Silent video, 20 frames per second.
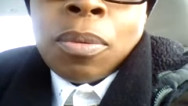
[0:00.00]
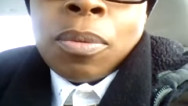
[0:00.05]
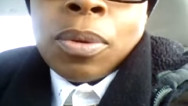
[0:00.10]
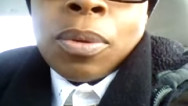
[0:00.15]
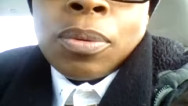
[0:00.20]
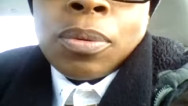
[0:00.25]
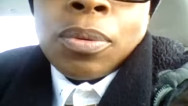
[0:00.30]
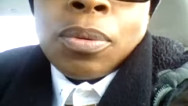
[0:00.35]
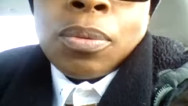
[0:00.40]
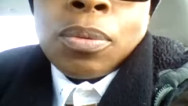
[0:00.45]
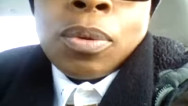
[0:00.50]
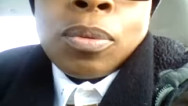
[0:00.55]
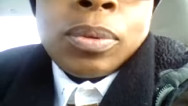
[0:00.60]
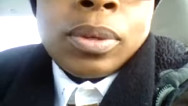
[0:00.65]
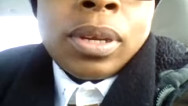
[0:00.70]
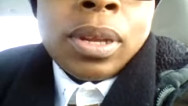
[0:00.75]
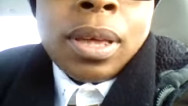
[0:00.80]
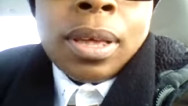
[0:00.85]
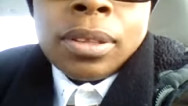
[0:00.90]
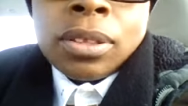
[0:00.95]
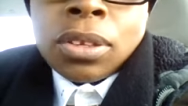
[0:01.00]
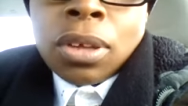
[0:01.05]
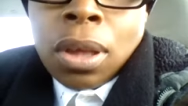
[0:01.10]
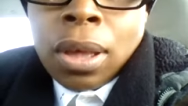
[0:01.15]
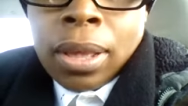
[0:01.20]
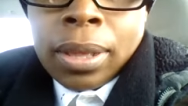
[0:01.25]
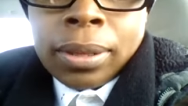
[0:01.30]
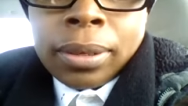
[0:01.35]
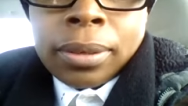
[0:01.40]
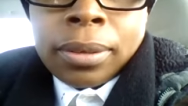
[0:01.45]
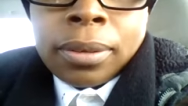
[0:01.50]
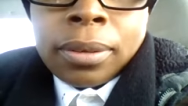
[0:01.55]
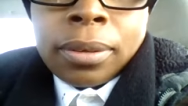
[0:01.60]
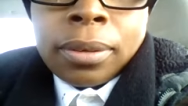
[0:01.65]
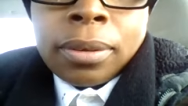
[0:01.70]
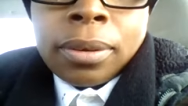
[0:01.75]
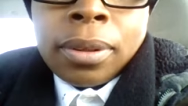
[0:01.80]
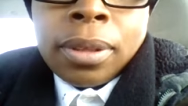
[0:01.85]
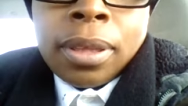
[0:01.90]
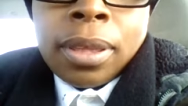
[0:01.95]
Well, we're not taught
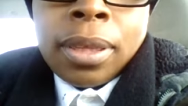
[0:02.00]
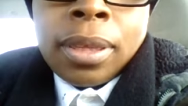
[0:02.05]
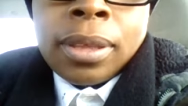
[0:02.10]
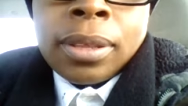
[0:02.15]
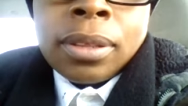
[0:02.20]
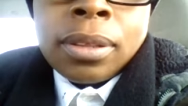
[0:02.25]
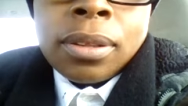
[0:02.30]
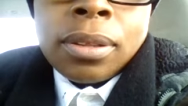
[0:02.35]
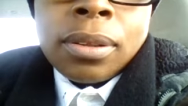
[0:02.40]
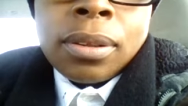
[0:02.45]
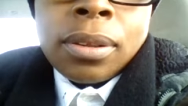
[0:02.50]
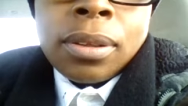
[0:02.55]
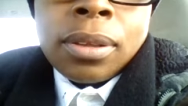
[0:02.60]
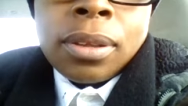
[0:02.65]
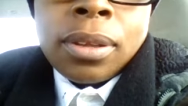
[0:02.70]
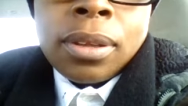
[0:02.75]
in